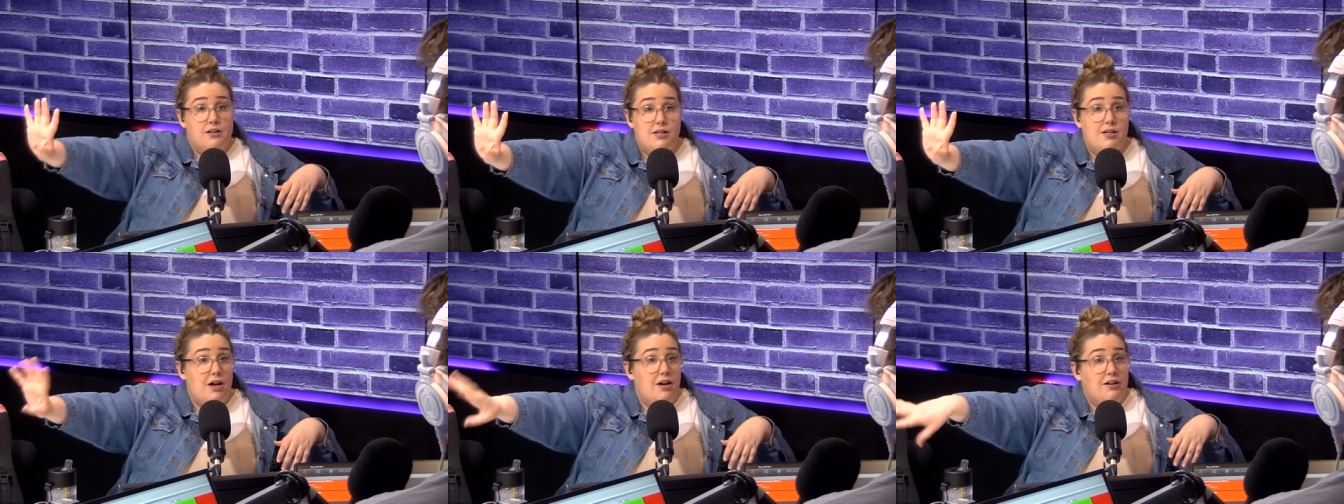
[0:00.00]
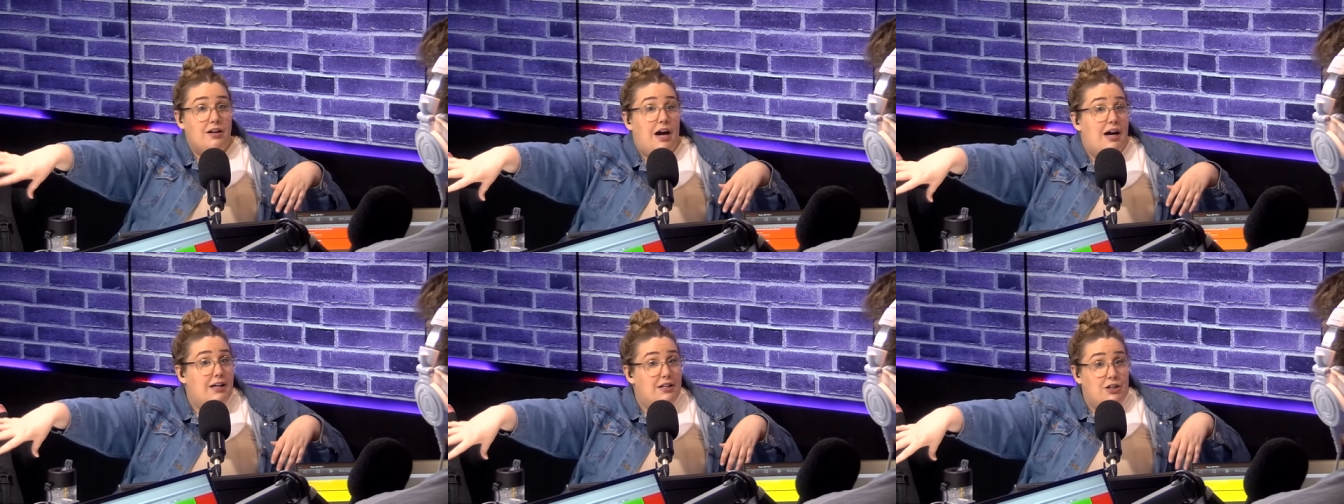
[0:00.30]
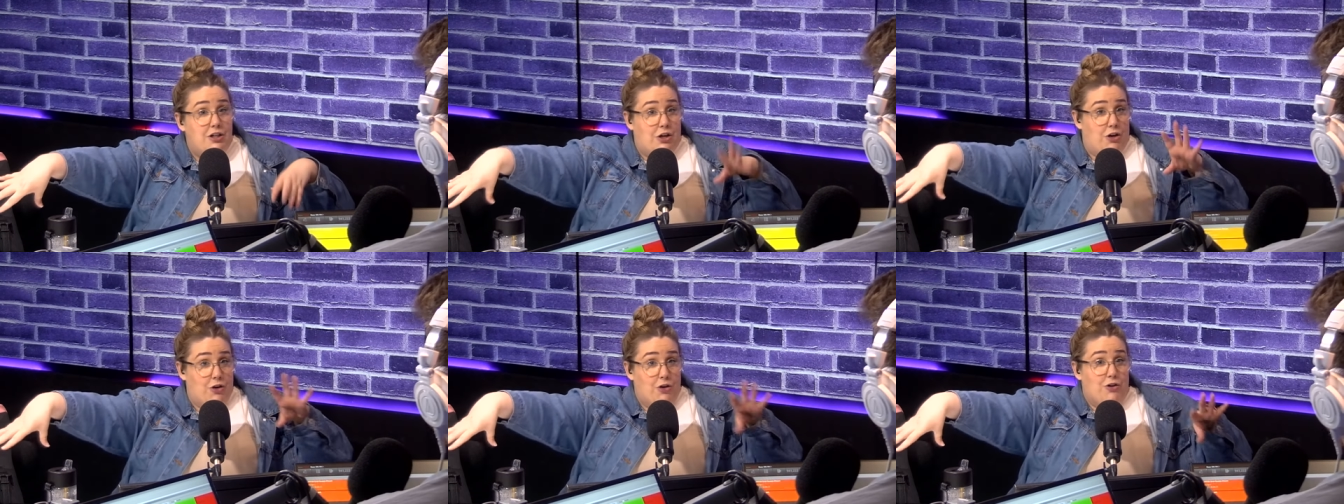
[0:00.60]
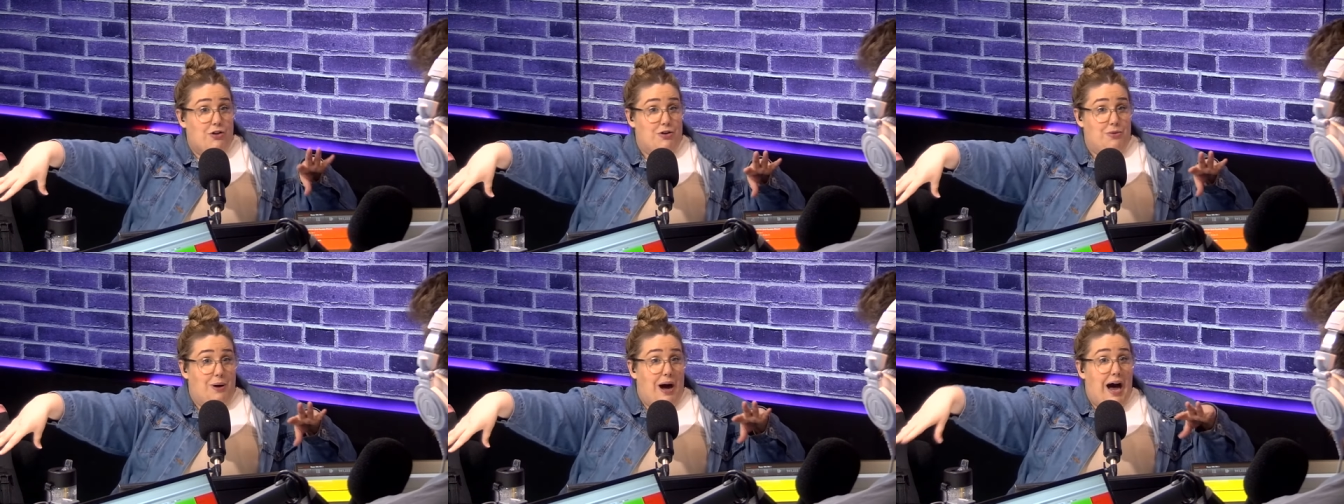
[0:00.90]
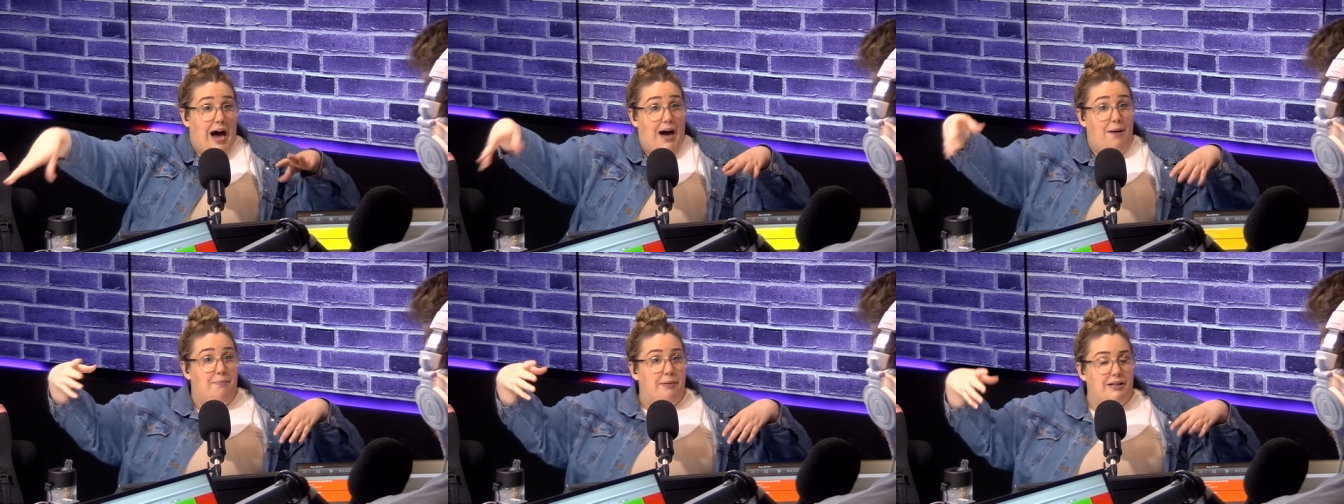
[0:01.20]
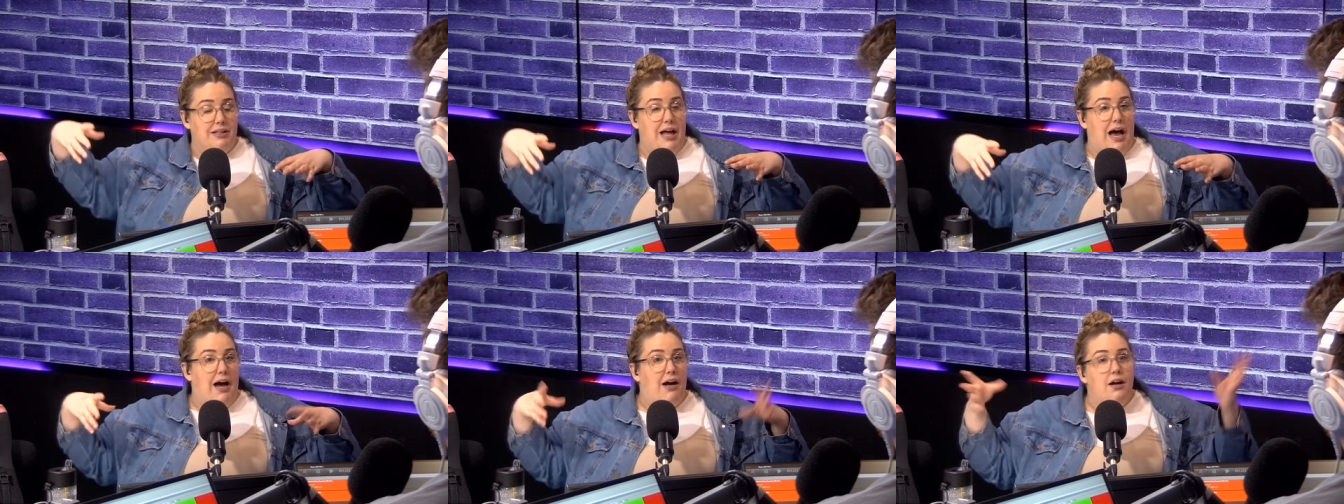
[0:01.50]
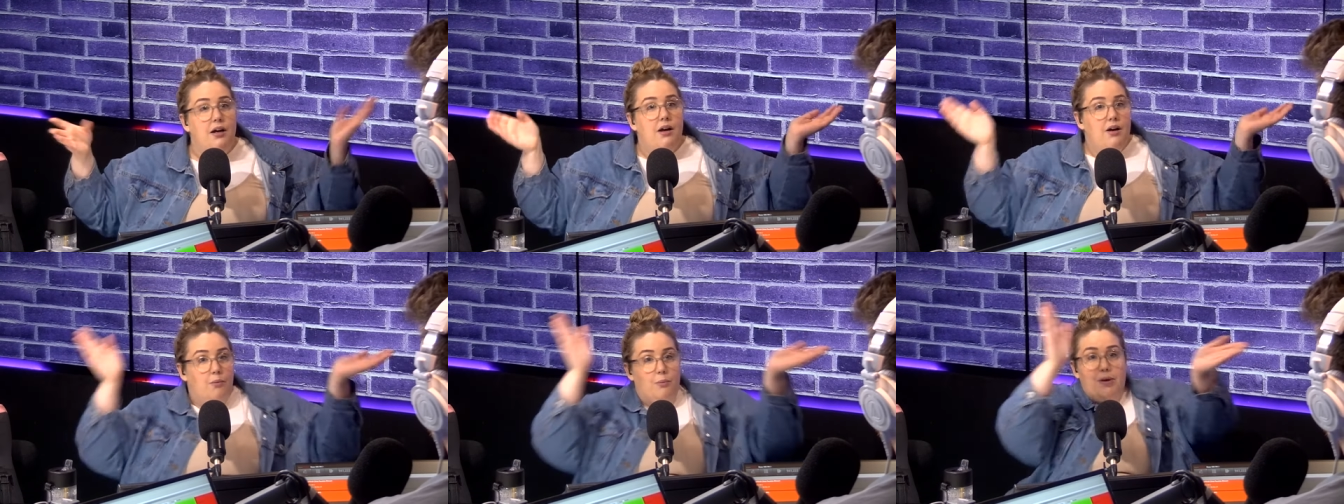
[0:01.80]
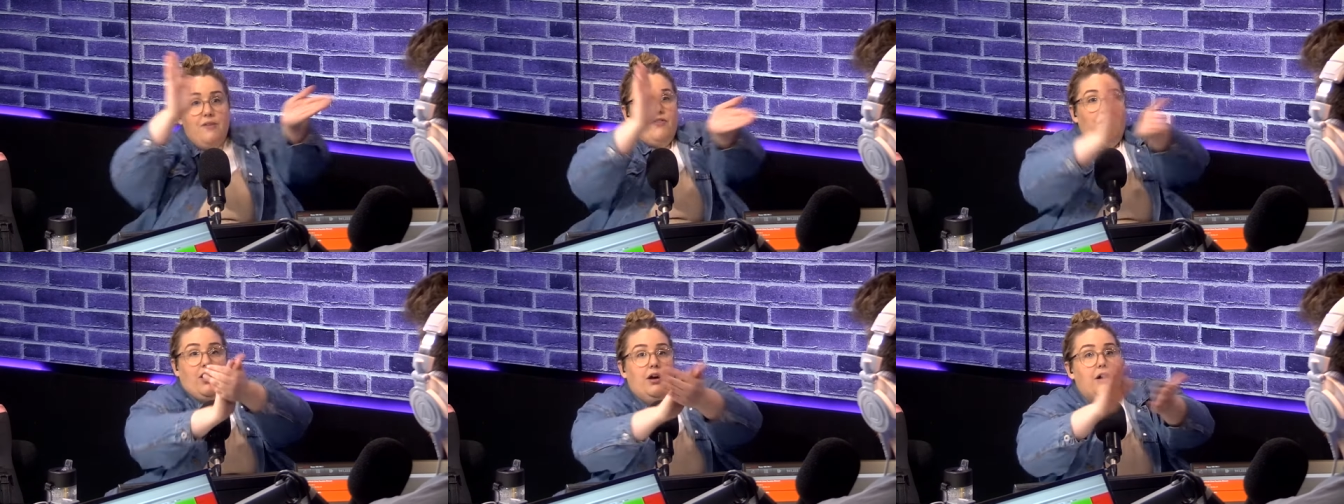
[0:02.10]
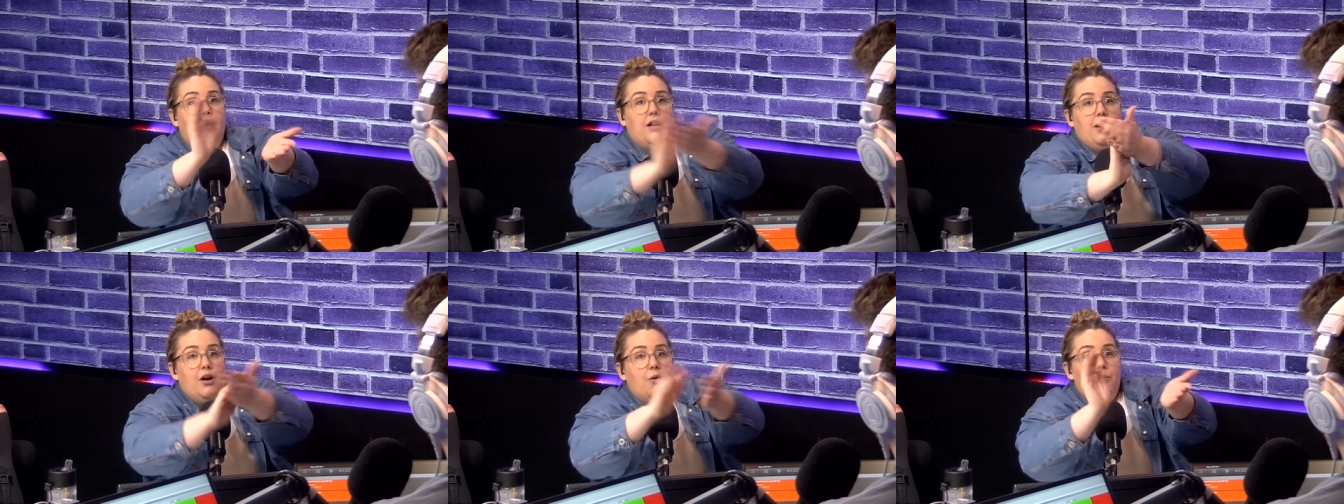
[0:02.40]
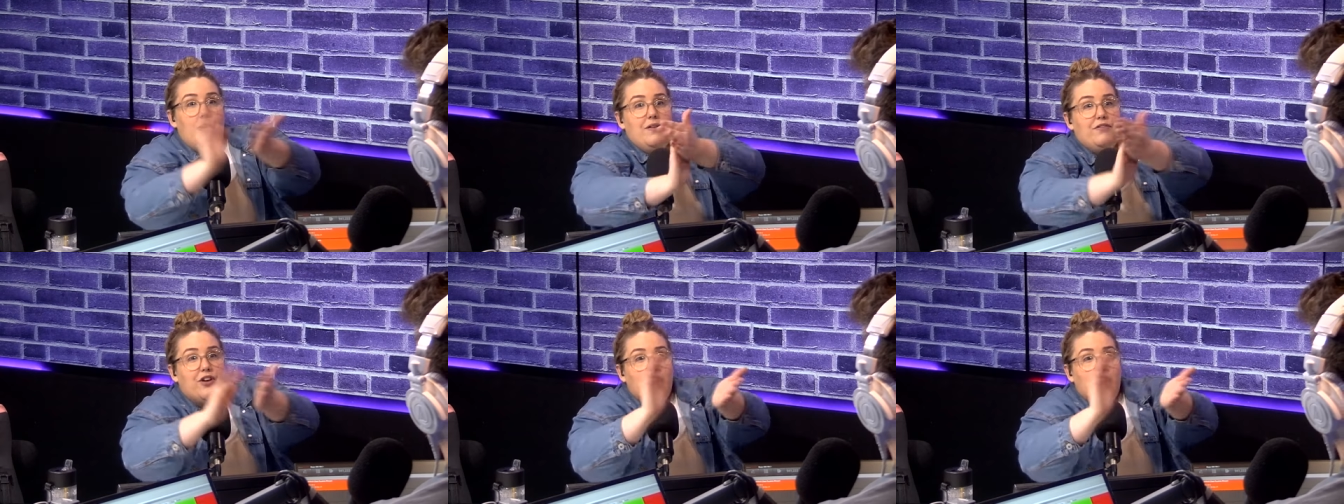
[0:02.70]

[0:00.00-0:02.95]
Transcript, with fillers: so glad you're who you are, but like we've got We've